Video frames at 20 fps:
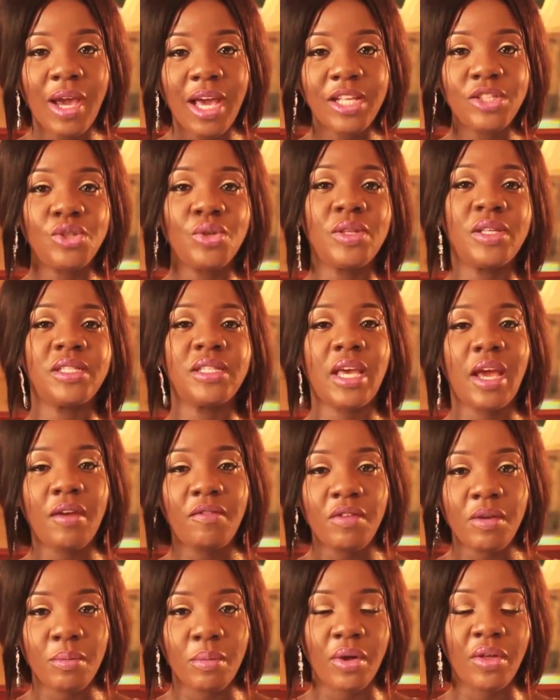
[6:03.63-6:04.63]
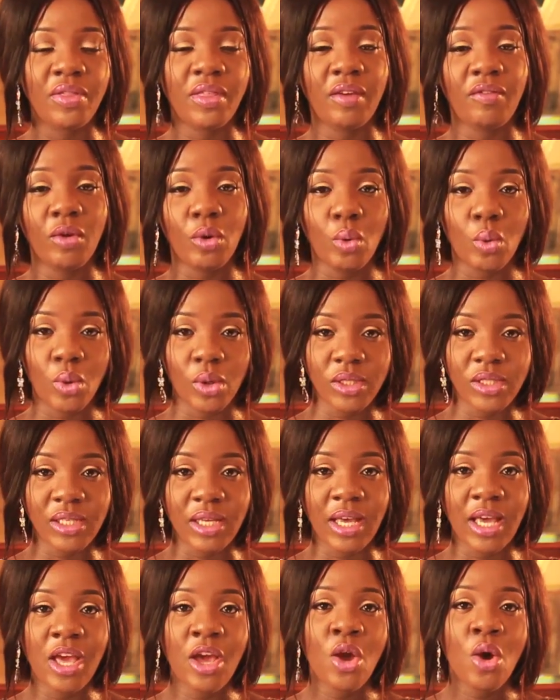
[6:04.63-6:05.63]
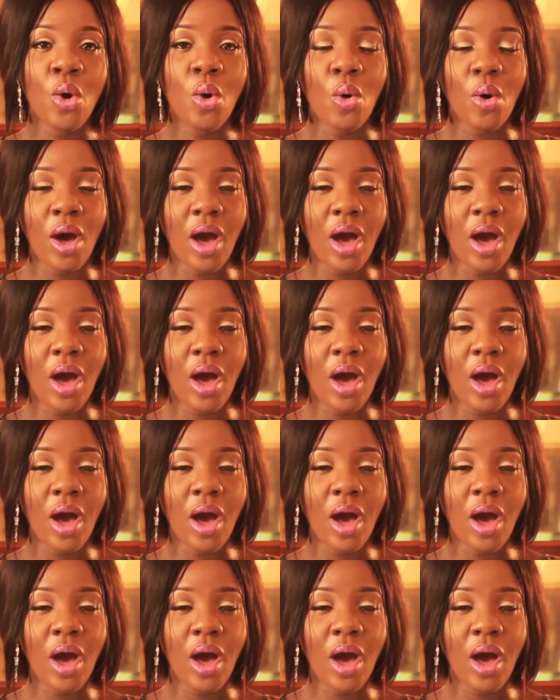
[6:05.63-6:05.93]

Try and do this every month, every quarter,